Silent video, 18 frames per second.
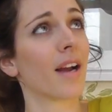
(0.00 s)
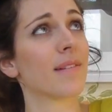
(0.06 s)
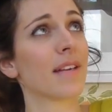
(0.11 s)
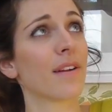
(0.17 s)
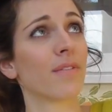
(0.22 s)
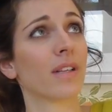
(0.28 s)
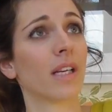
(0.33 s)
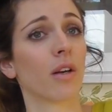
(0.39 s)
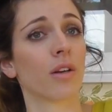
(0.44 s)
I've
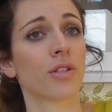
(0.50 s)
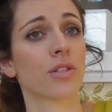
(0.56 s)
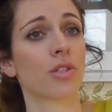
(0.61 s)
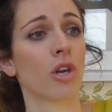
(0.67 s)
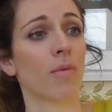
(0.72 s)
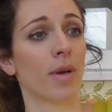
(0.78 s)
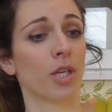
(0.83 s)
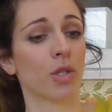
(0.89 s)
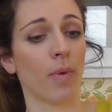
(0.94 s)
definitely lost
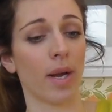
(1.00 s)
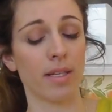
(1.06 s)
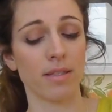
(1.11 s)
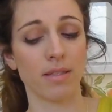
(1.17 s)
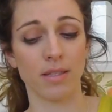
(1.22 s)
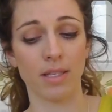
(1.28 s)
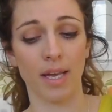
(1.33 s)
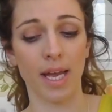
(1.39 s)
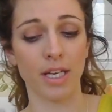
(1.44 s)
too much weight
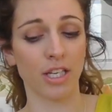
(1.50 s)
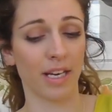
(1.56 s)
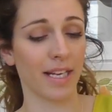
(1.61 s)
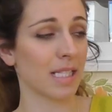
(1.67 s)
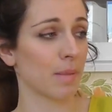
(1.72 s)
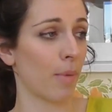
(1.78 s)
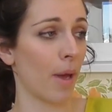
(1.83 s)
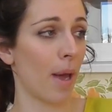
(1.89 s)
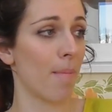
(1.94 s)
since I had
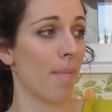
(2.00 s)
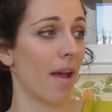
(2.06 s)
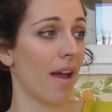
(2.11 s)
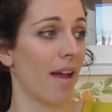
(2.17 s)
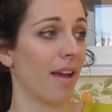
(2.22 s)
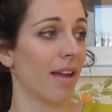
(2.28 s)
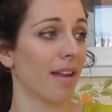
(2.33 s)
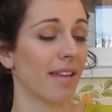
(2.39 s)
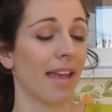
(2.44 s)
Jasper,
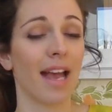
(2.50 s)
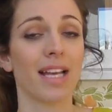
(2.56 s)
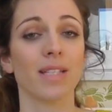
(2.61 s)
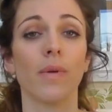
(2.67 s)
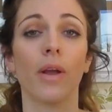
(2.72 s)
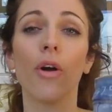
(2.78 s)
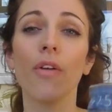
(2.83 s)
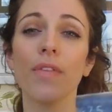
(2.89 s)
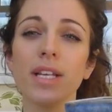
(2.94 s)
but yeah,
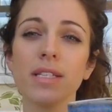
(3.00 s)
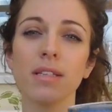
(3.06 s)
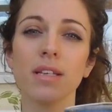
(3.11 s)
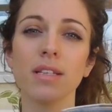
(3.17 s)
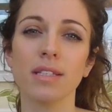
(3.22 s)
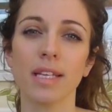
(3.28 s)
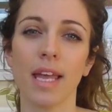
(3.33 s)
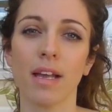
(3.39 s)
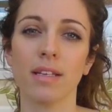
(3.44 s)
so I got these in
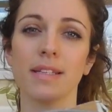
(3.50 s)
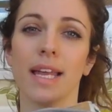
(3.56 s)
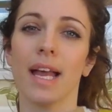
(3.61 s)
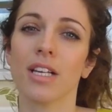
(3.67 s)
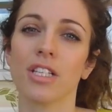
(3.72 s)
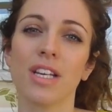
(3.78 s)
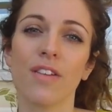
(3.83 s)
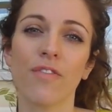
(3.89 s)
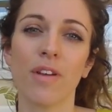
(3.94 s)
a 6. They
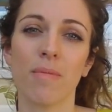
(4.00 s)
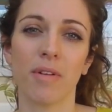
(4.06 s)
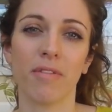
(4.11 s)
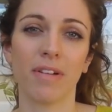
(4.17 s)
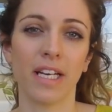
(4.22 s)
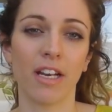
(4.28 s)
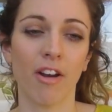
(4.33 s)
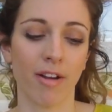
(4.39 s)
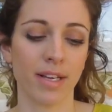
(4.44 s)
actually fit me
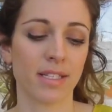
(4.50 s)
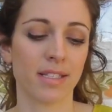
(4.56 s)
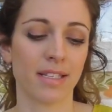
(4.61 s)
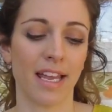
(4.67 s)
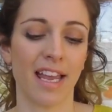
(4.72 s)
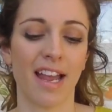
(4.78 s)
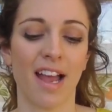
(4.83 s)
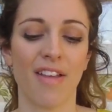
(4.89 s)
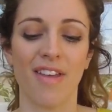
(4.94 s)
really
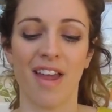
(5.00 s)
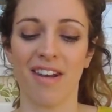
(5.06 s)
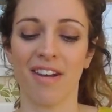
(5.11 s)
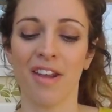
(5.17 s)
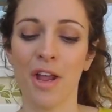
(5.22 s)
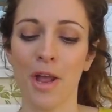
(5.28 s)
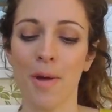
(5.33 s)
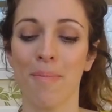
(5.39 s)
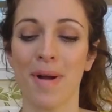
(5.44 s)
nicely, and
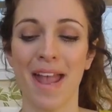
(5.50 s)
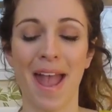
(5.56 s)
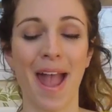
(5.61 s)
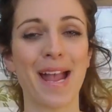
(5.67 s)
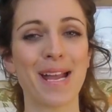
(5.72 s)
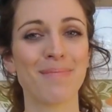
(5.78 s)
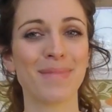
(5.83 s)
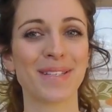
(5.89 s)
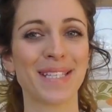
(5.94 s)
then my
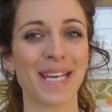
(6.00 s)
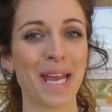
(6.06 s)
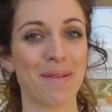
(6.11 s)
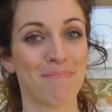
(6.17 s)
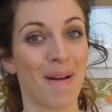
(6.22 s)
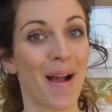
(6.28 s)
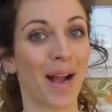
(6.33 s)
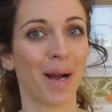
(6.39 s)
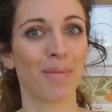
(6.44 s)
aim is to
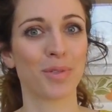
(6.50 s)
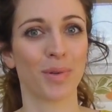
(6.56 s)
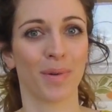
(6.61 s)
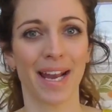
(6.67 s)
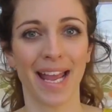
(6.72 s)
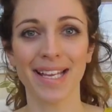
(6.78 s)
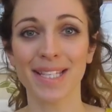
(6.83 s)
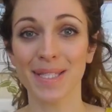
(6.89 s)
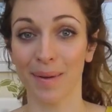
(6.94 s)
get back up to
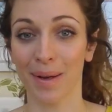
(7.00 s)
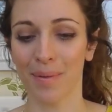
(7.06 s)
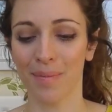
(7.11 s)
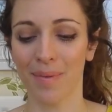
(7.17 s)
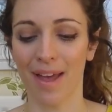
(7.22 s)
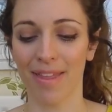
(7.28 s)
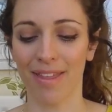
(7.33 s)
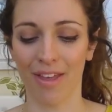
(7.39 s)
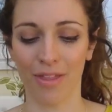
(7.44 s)
an 8 so I can
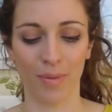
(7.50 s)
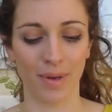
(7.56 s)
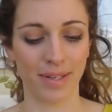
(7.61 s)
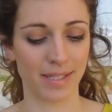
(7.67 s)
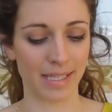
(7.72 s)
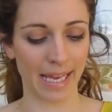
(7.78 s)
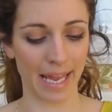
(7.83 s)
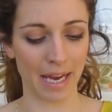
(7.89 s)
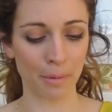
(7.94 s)
wear the other
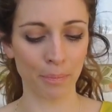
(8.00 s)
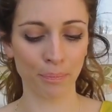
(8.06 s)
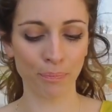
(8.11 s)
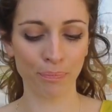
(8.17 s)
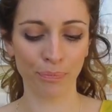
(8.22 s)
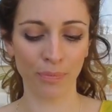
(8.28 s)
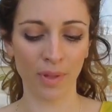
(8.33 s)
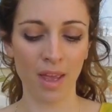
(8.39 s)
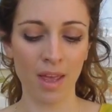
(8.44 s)
ones again.
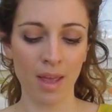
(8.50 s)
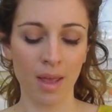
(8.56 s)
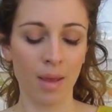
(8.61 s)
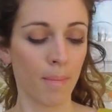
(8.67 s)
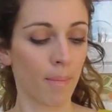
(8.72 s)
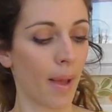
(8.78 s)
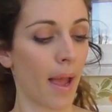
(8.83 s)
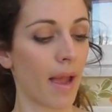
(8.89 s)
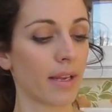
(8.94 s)

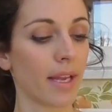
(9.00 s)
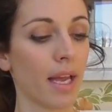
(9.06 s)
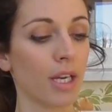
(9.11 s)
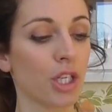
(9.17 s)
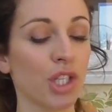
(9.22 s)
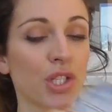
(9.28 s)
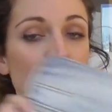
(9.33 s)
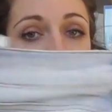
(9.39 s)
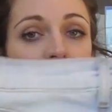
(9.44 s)
But yeah,
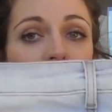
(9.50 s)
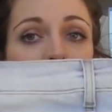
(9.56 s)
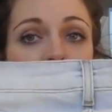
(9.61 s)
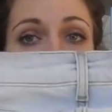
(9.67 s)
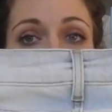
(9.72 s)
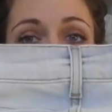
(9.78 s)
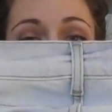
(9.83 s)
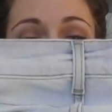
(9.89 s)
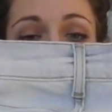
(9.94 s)
just a really
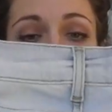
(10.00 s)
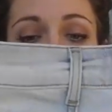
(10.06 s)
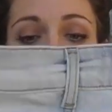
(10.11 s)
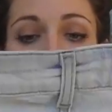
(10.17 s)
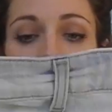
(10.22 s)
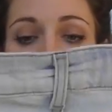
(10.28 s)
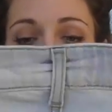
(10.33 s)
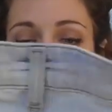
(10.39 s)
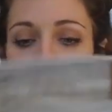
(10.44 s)
nice
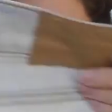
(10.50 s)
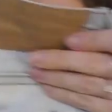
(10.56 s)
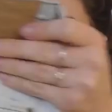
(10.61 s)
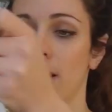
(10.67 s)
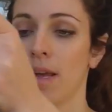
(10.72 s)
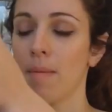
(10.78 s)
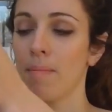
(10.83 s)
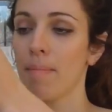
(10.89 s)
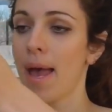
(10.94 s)
light
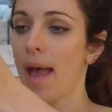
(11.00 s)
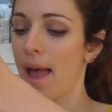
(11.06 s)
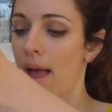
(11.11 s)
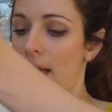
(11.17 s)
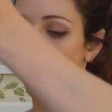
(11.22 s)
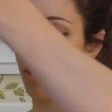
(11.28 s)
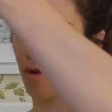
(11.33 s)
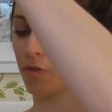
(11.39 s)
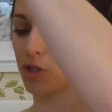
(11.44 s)

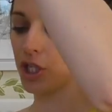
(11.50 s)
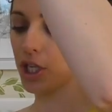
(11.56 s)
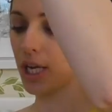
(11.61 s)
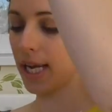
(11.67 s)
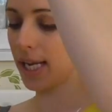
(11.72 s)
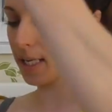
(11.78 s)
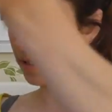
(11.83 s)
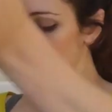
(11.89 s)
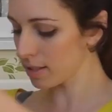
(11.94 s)
pair of
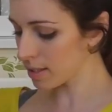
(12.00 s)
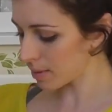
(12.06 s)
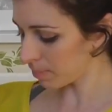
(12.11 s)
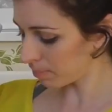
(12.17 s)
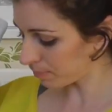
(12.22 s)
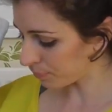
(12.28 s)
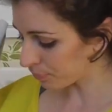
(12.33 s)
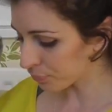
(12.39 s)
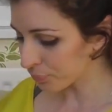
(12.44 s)
jeans.